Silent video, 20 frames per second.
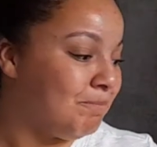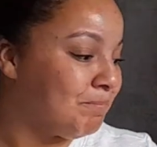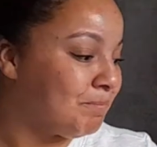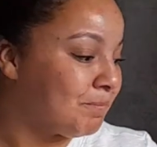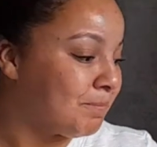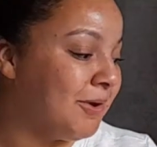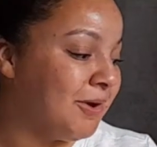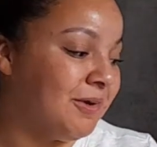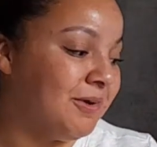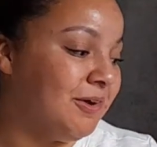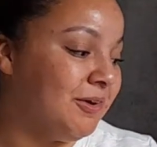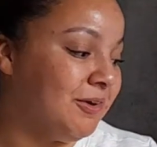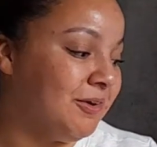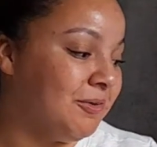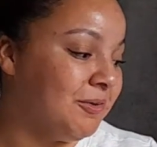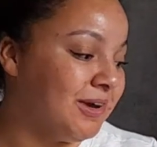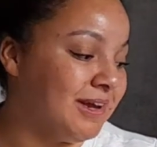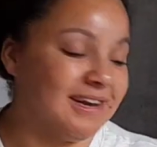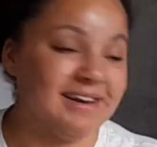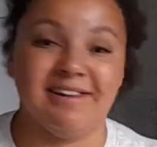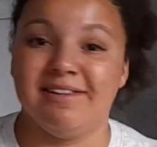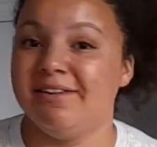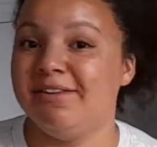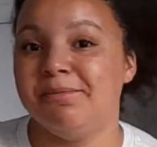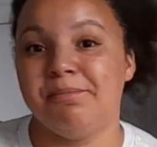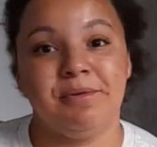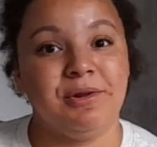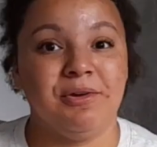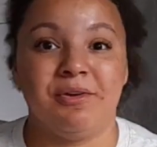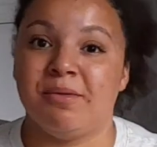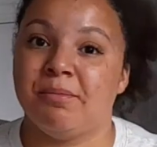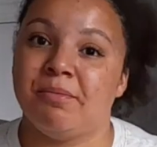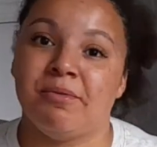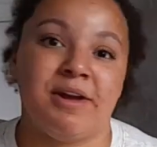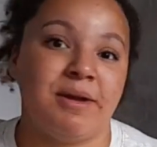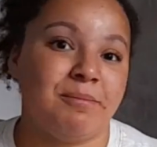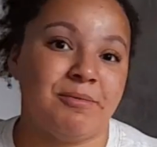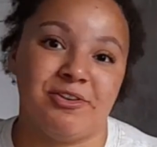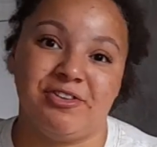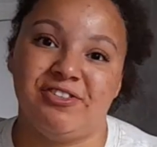But you can
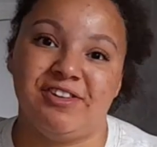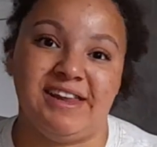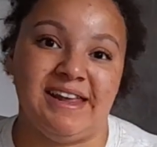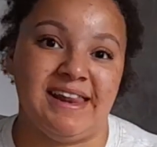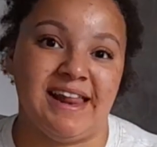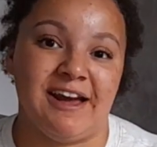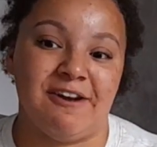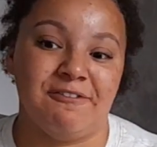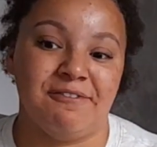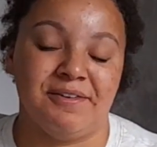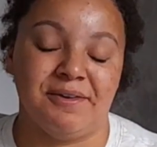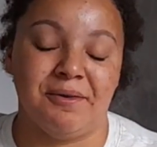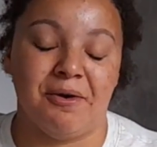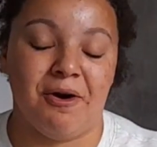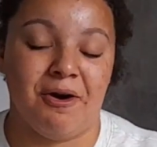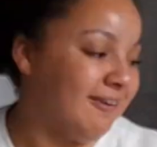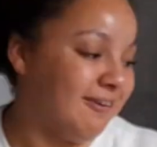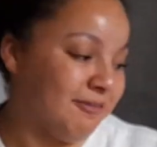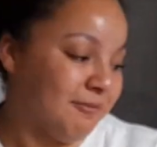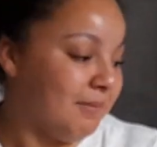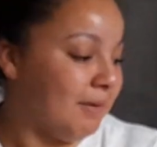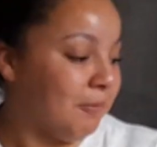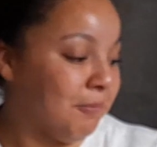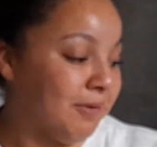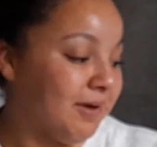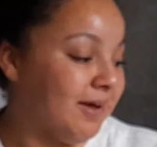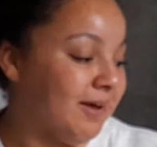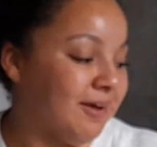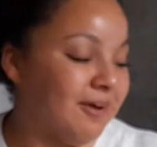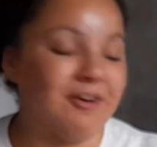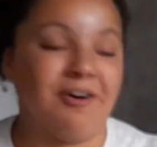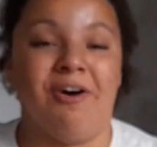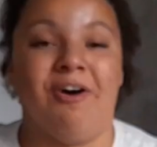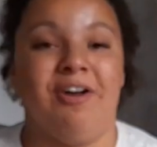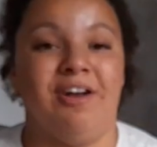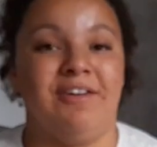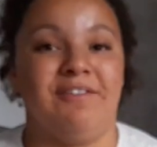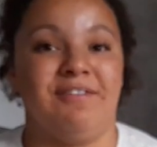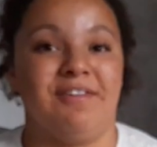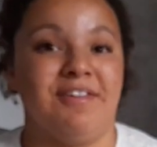pretty much see that through all of my work, all
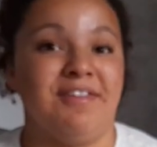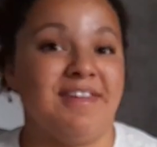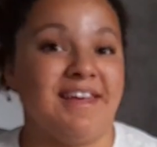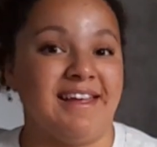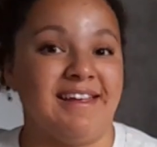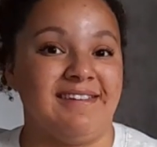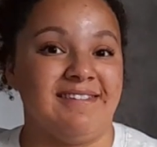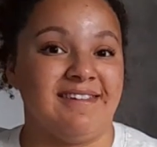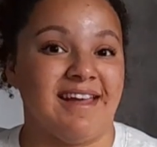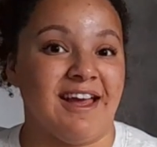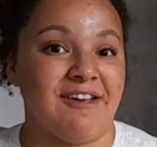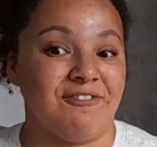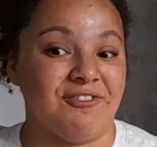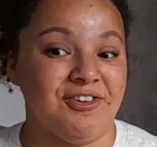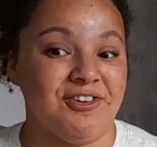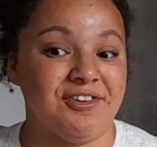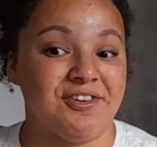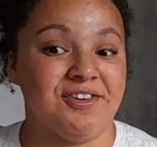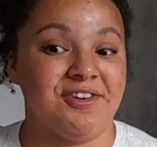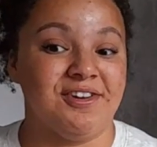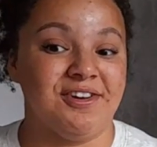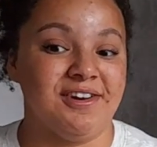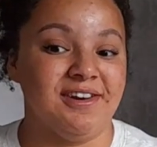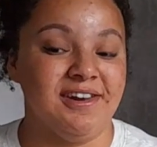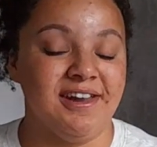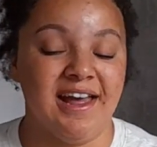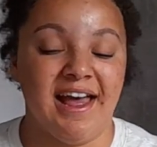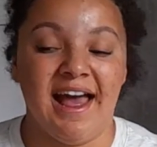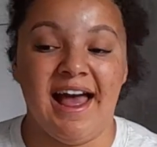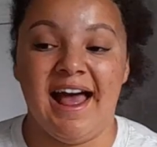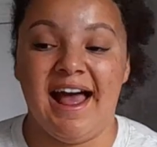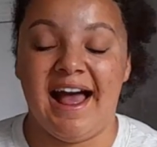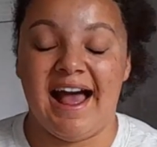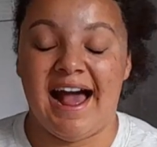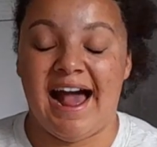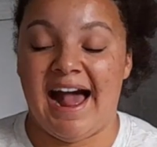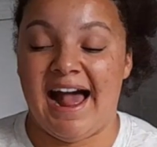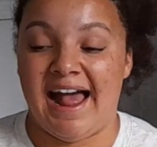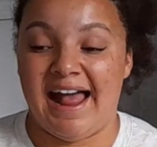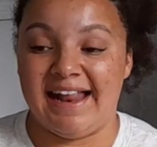of the things that I've done,
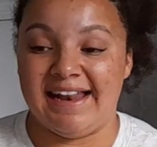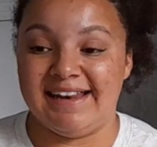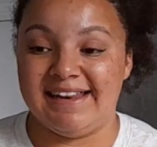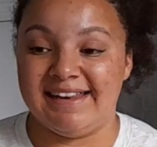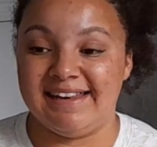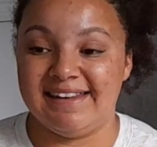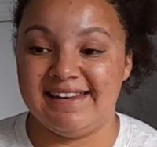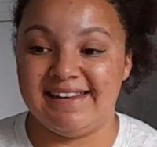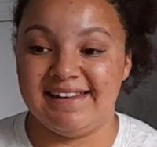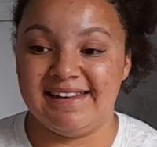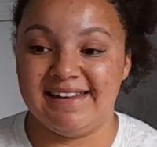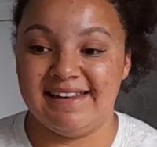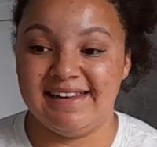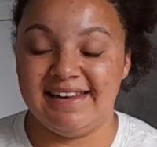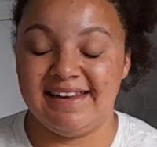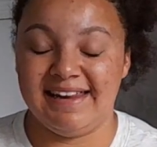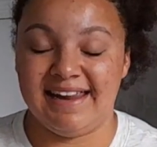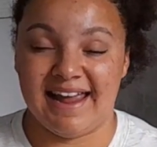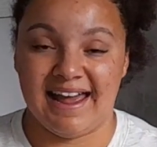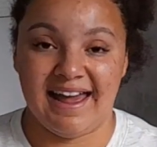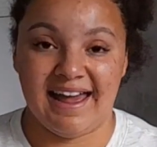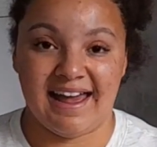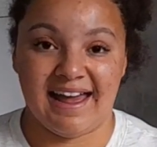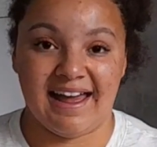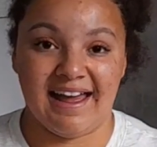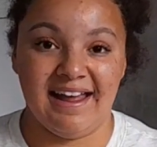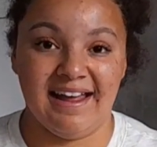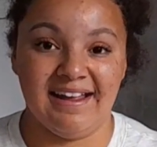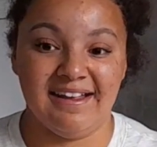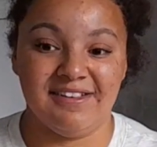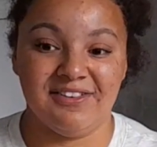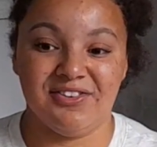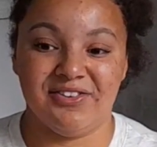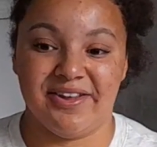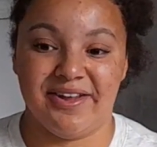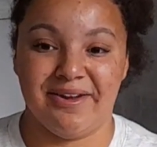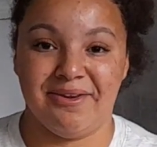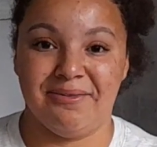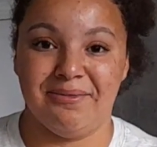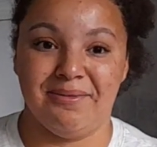and yeah,
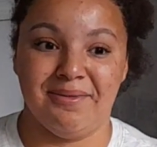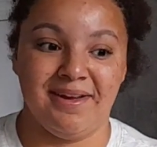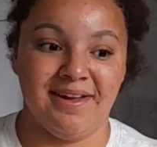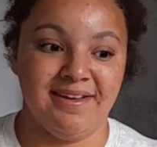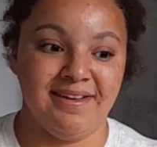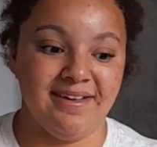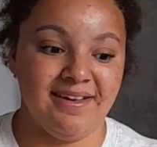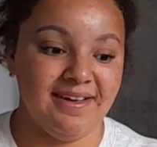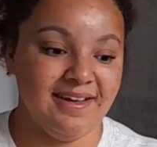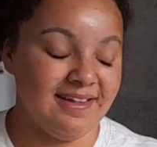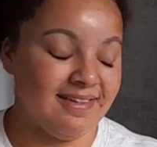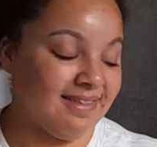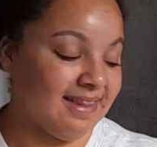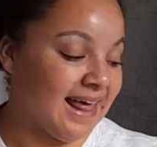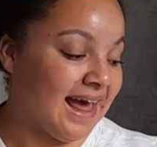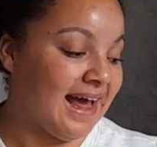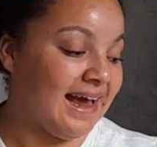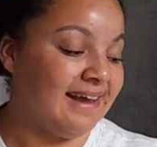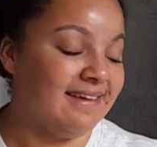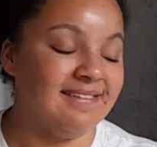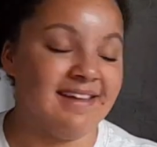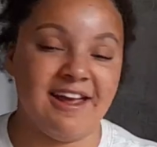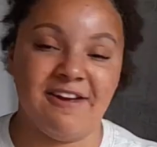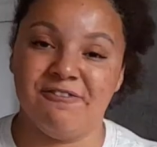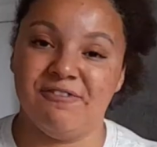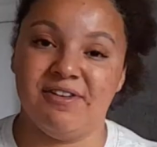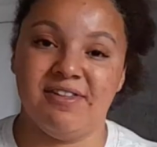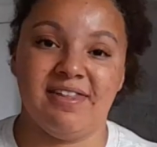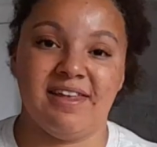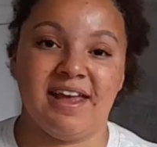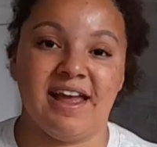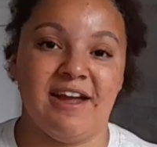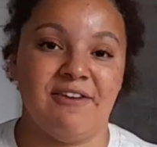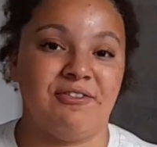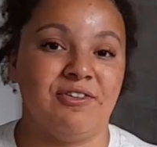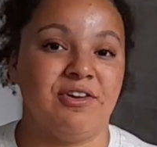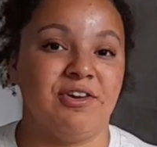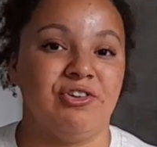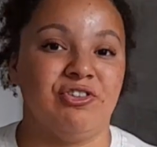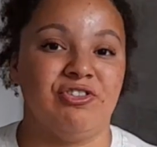so that is everything I've
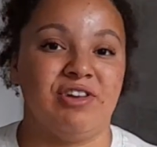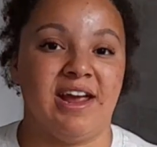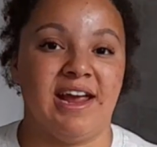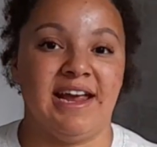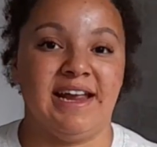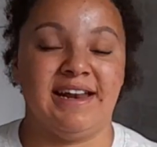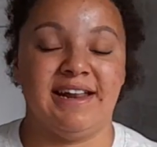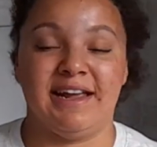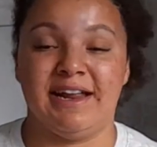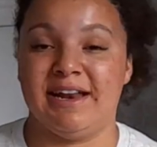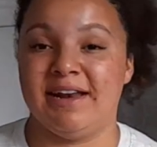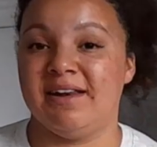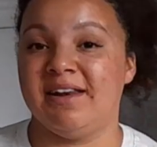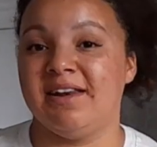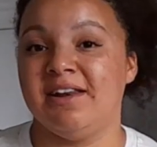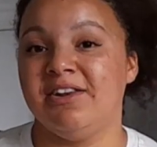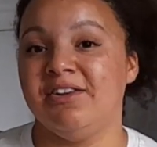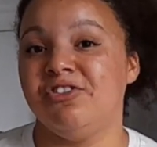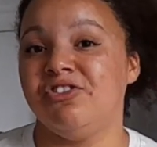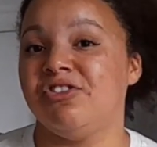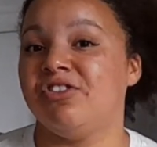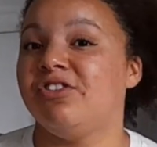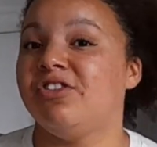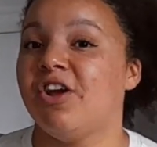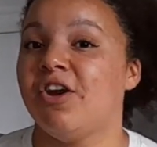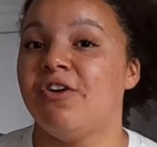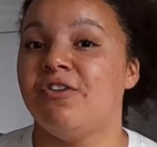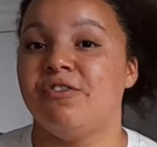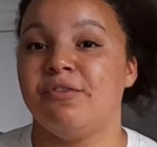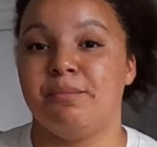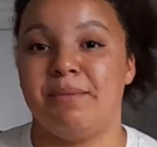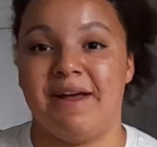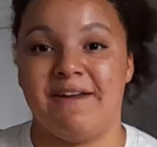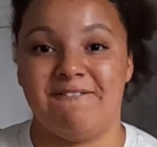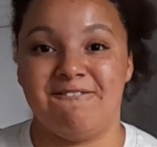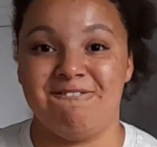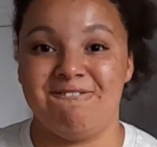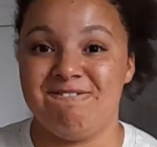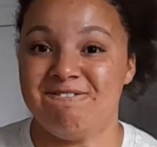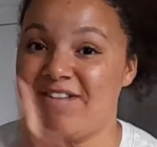crocheted in just over my
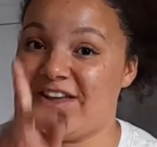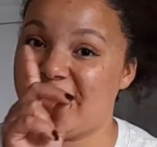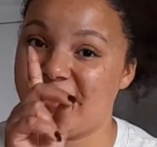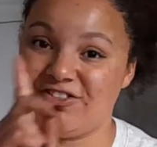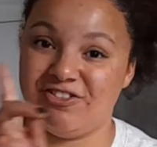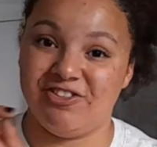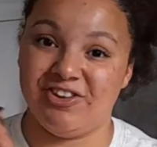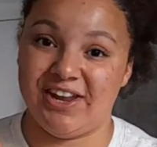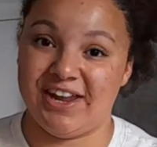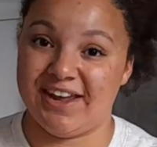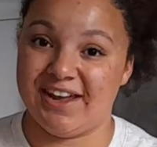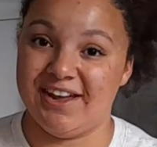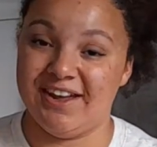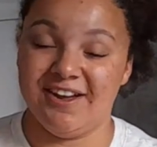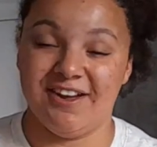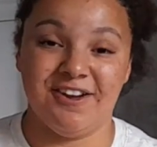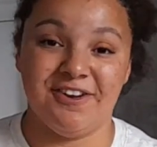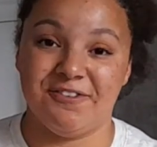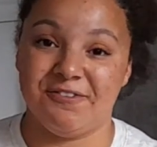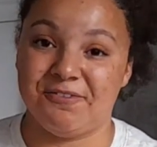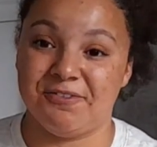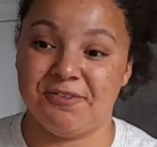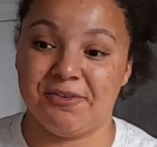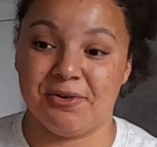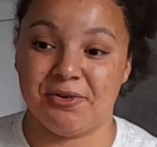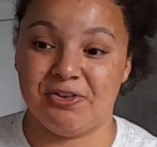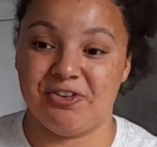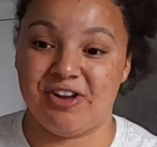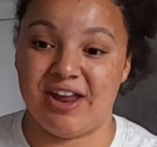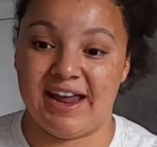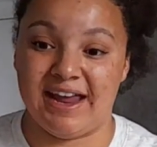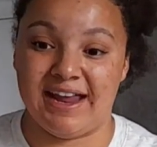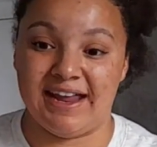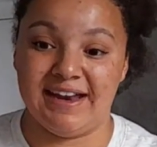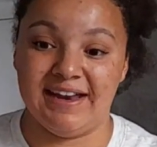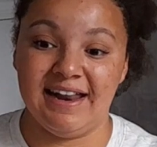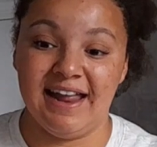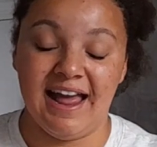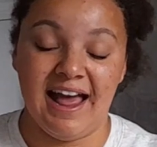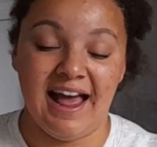first year of crocheting,